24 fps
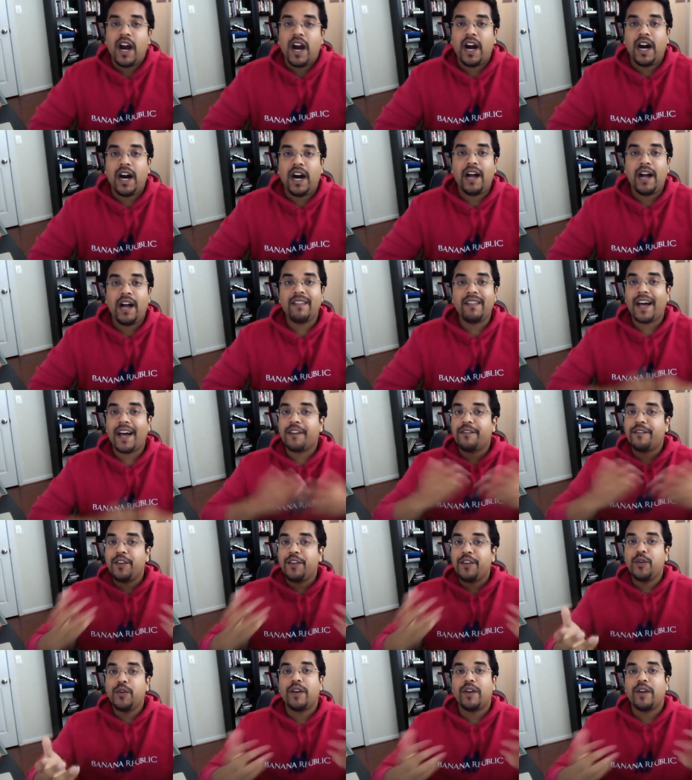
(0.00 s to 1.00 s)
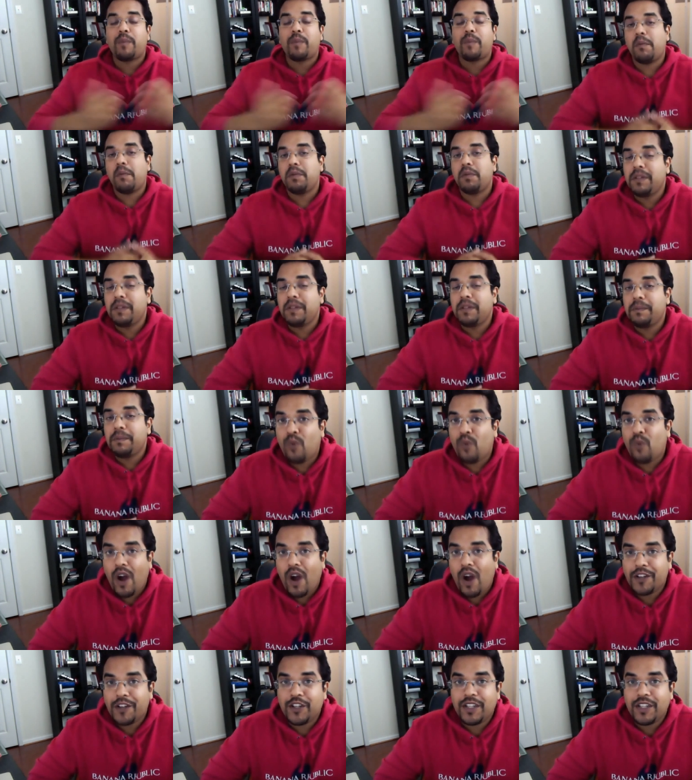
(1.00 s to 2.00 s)
a lot of you have probably
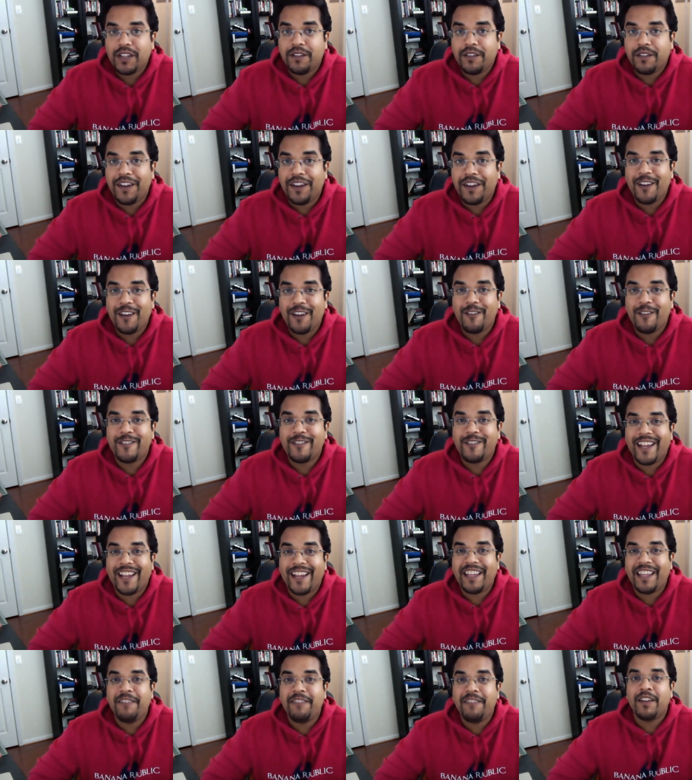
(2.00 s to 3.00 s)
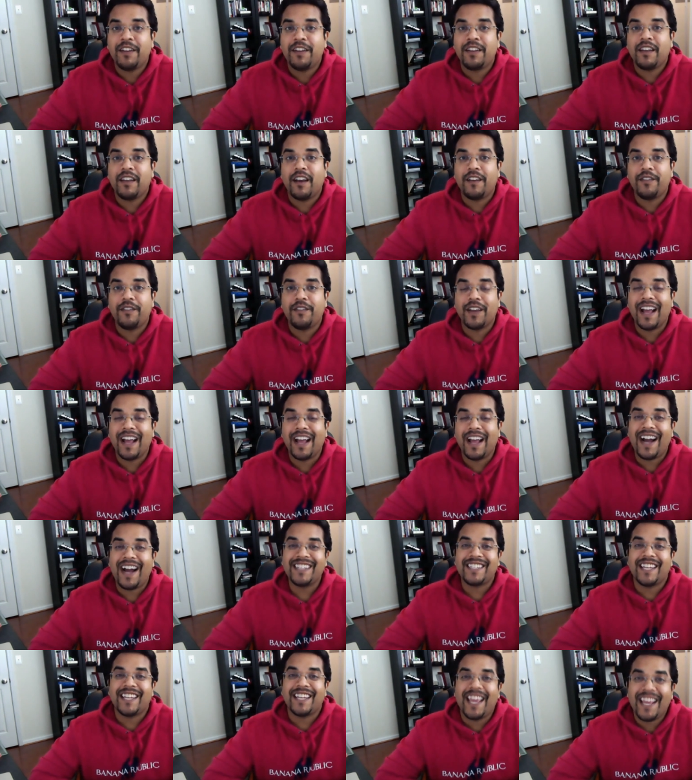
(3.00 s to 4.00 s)
been watching the videos that even
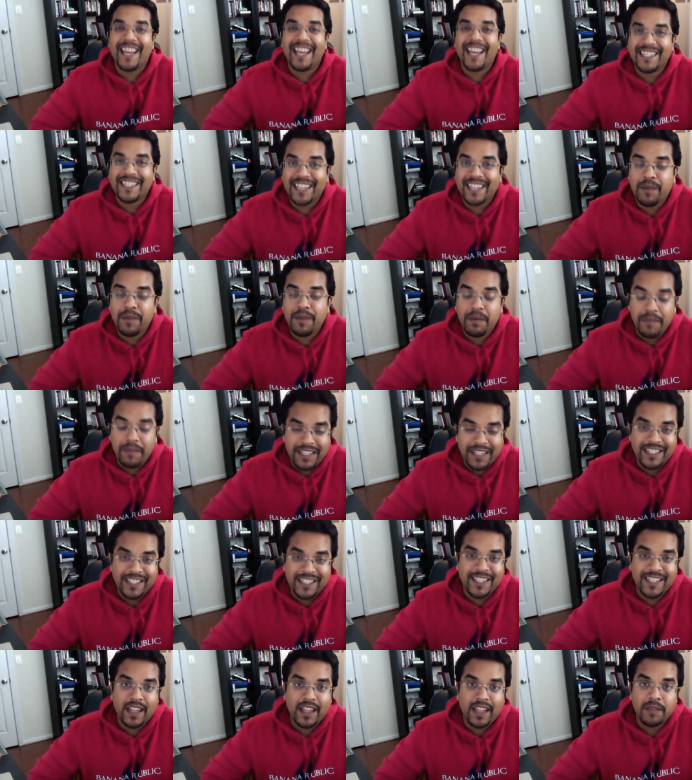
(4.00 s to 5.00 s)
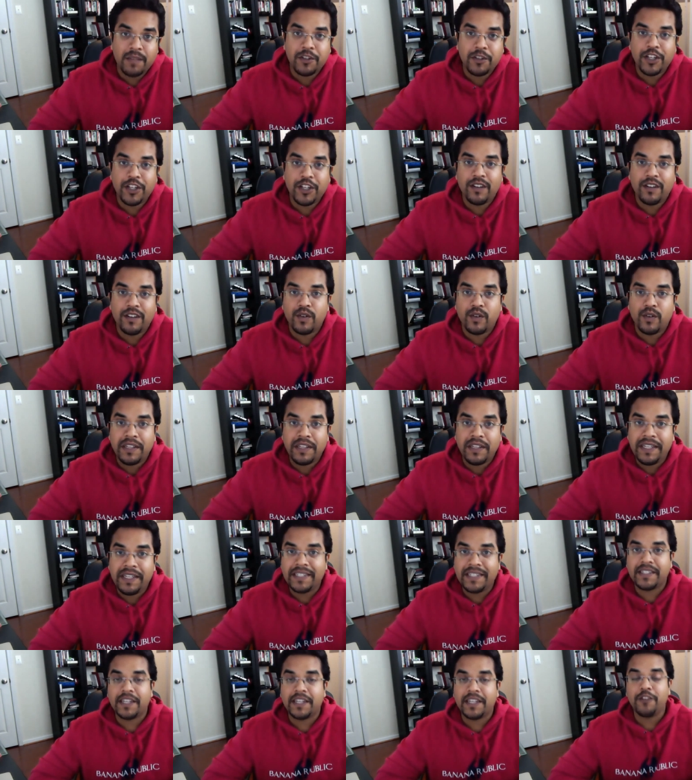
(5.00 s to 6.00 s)
the guys at ASM, Amazing Selling Machine, have
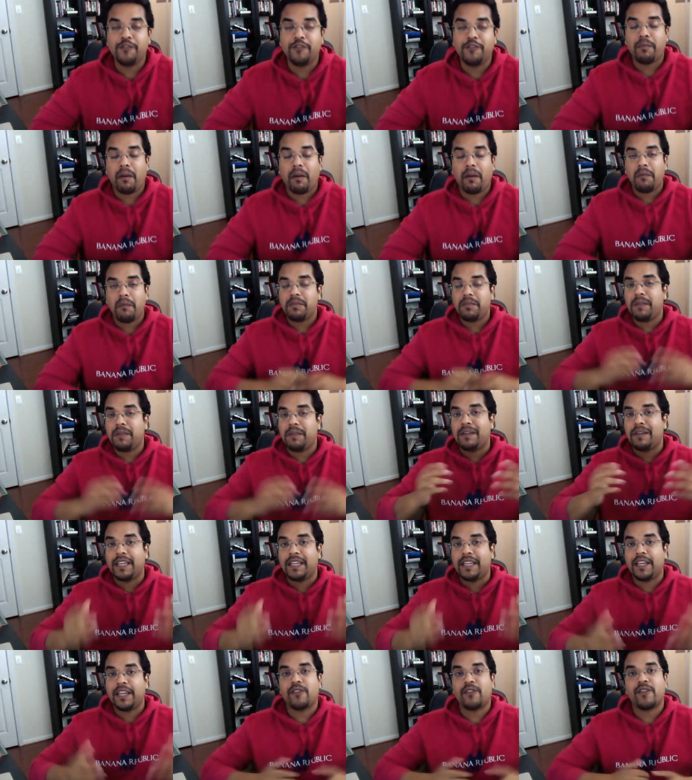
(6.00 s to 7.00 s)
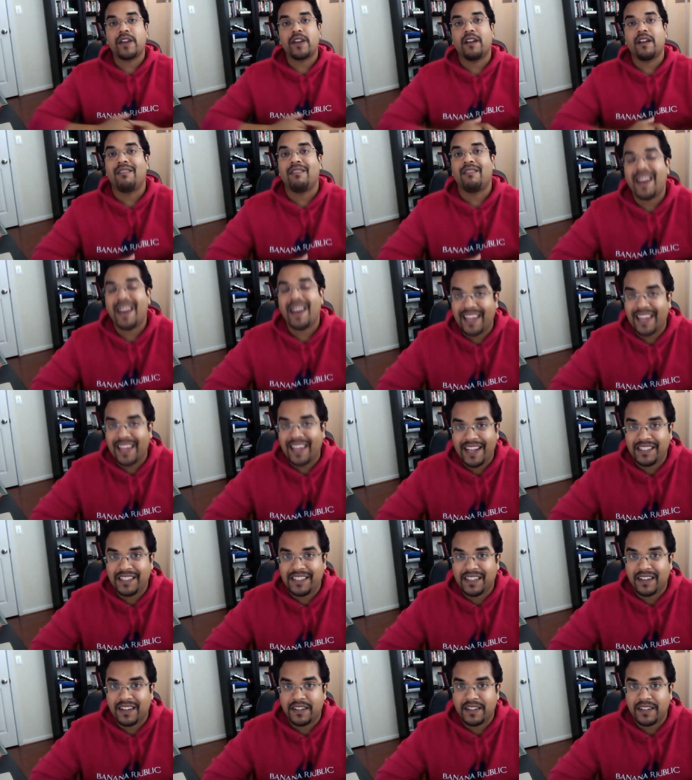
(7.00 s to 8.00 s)
released, and you've probably been hearing a lot of
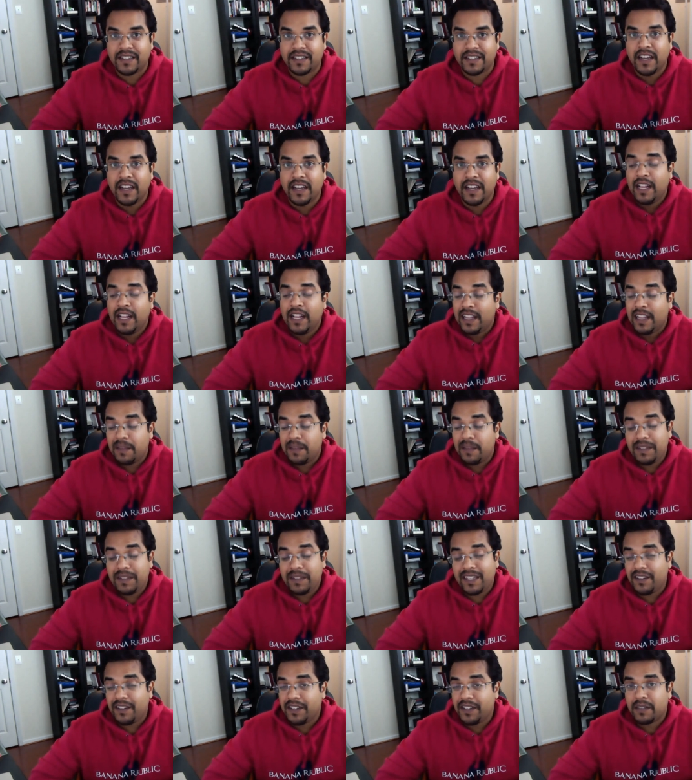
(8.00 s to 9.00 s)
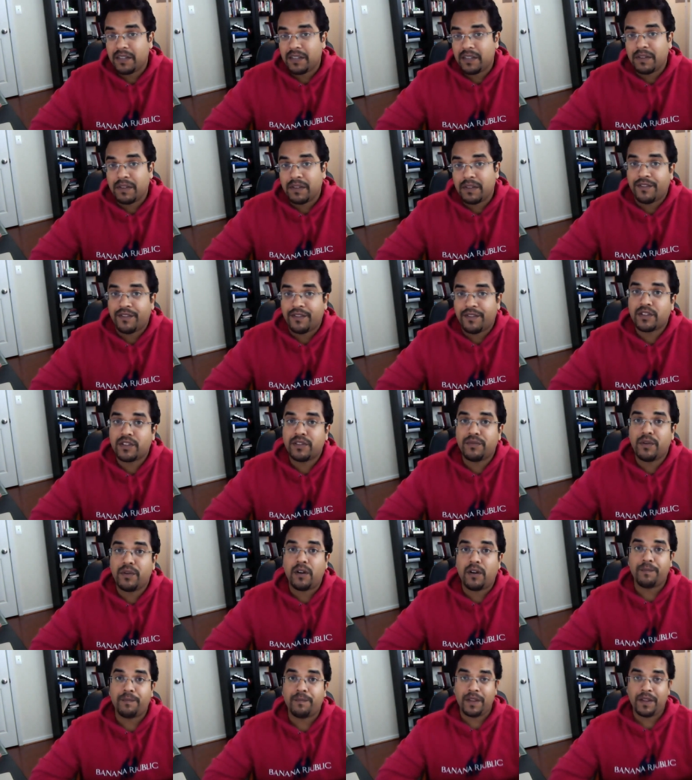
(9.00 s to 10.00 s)
case studies. Let me tell you something. First of
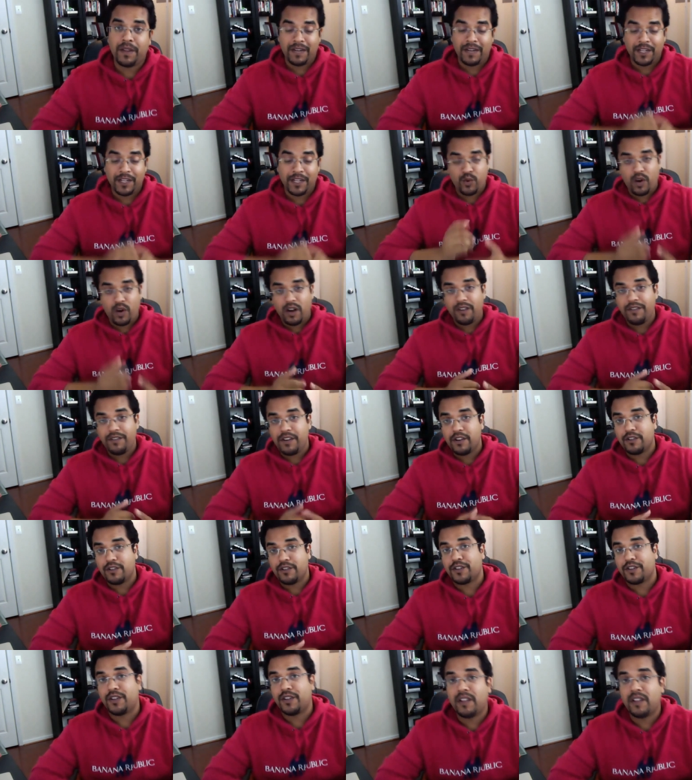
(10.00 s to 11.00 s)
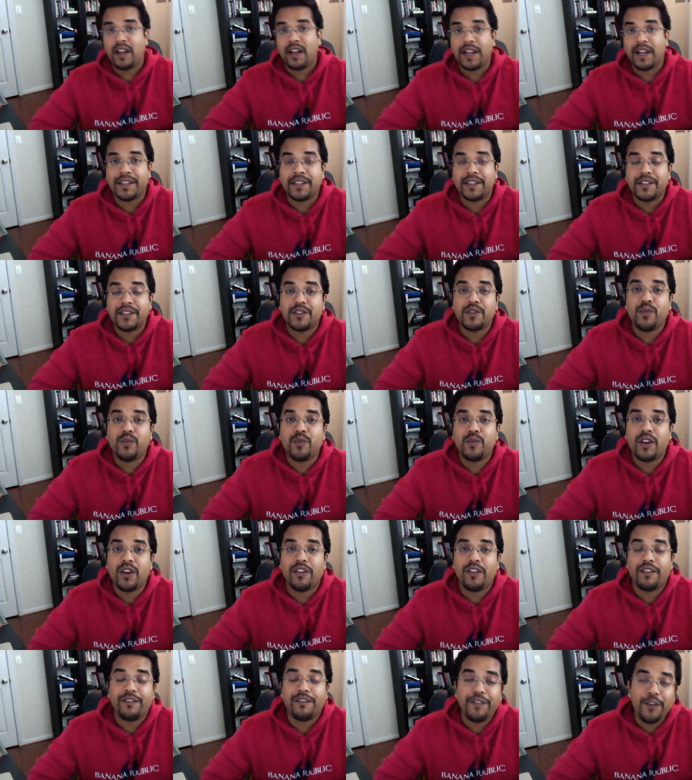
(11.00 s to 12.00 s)
all, in my 12 years online, this is one of
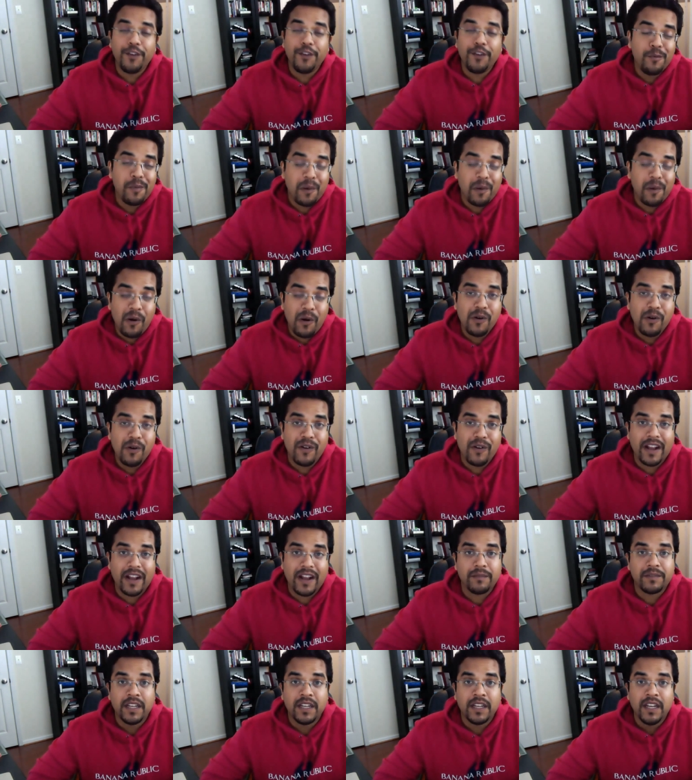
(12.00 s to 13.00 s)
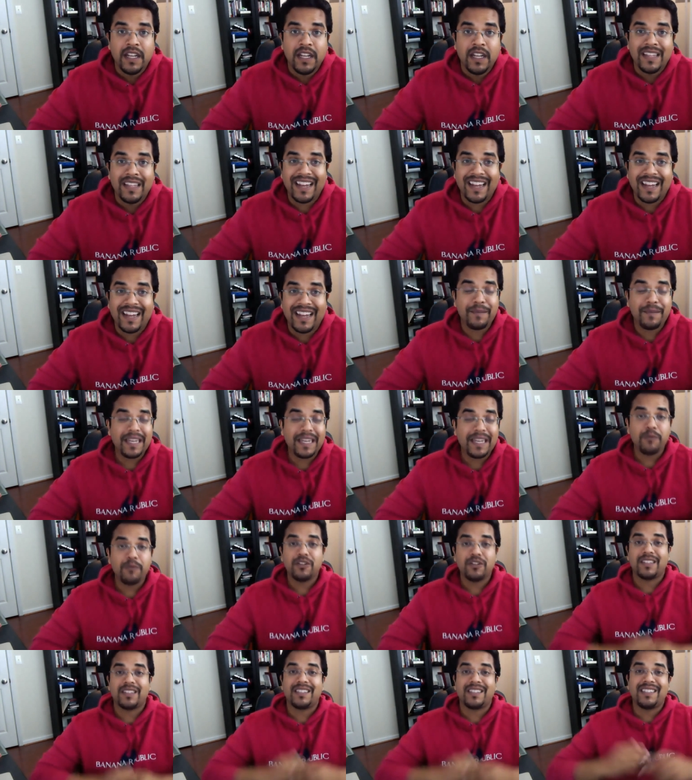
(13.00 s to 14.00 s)
the few programs that I've been
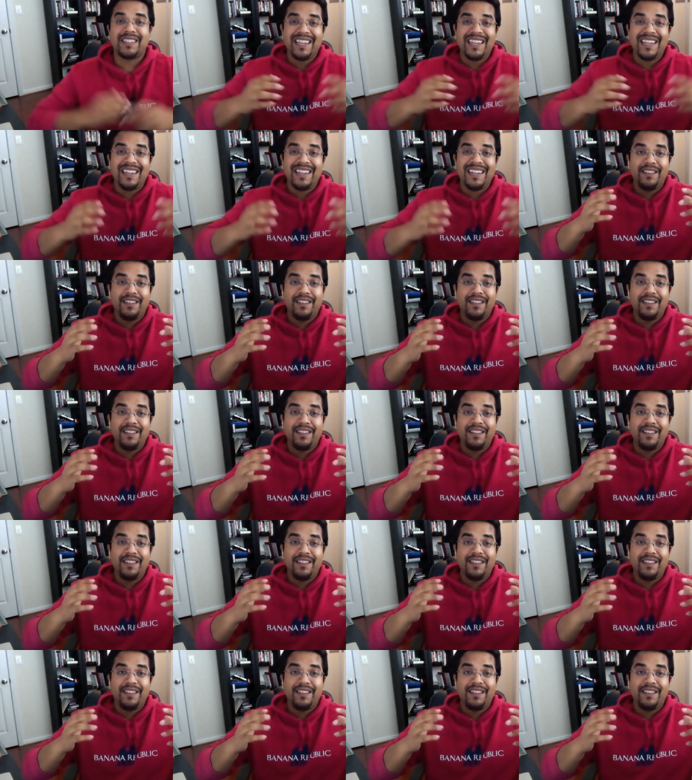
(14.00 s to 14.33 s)
able to see